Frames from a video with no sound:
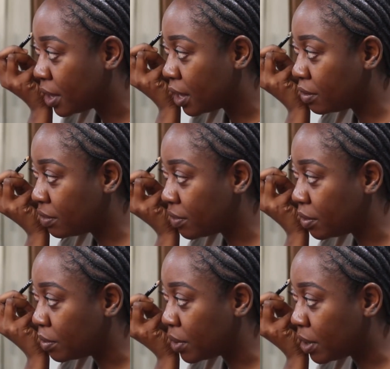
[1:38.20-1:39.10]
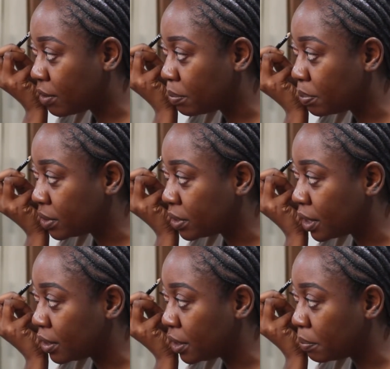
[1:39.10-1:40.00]
I don't even know how I picked
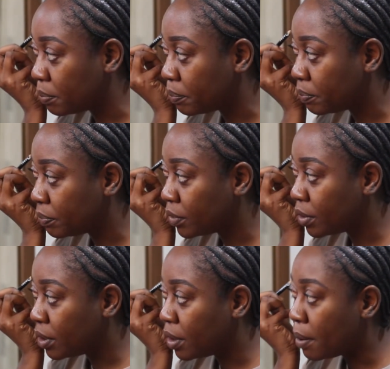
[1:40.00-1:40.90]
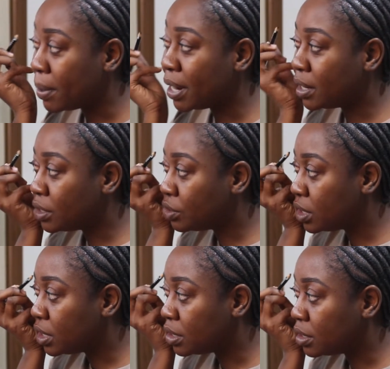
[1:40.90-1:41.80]
that name. But I
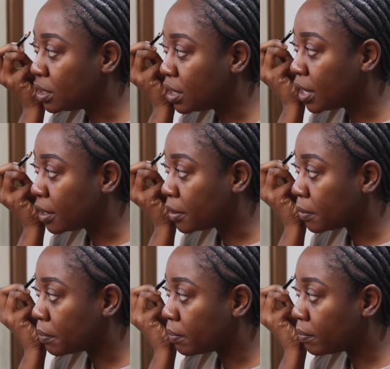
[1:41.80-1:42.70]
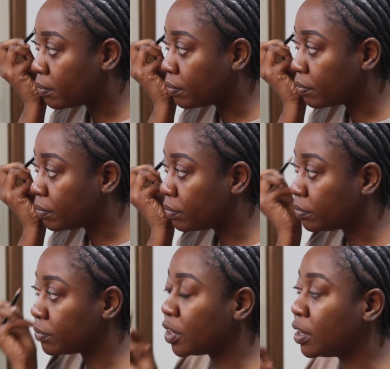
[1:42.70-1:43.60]
literally did like
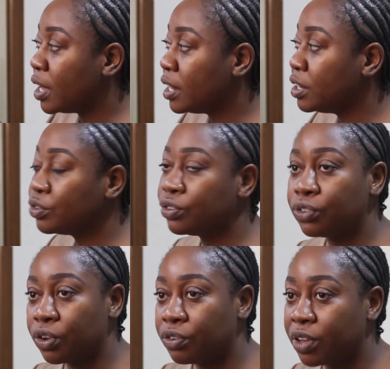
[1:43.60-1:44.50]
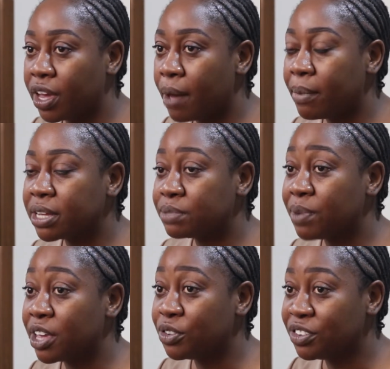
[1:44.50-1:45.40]
a little survey amongst
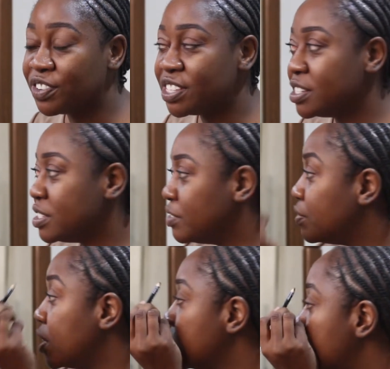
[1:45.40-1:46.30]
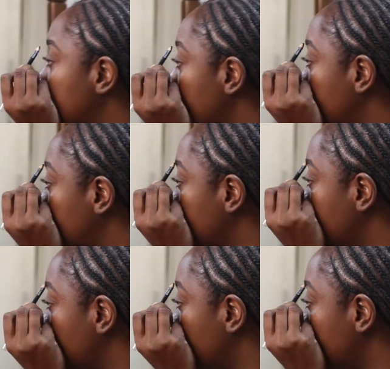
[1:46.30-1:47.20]
my university friends then when
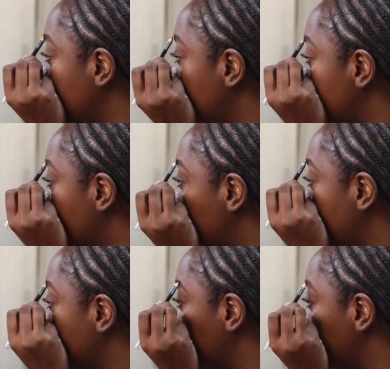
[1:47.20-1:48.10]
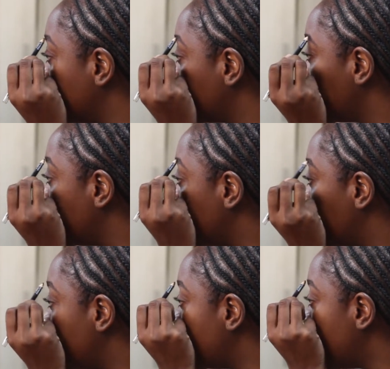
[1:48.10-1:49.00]
we were in India.
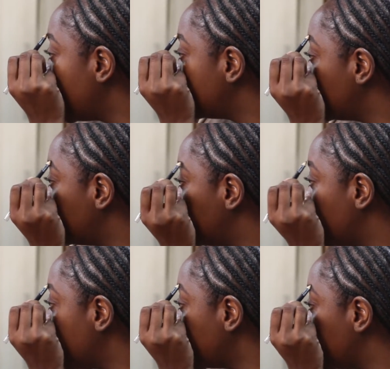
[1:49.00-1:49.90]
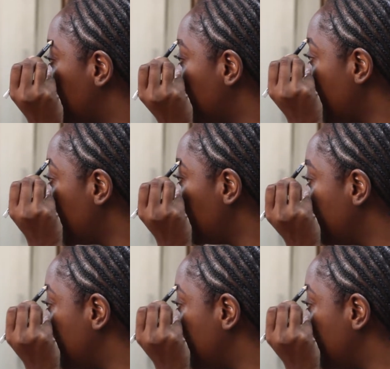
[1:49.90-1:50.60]
And I asked them, do you like the name?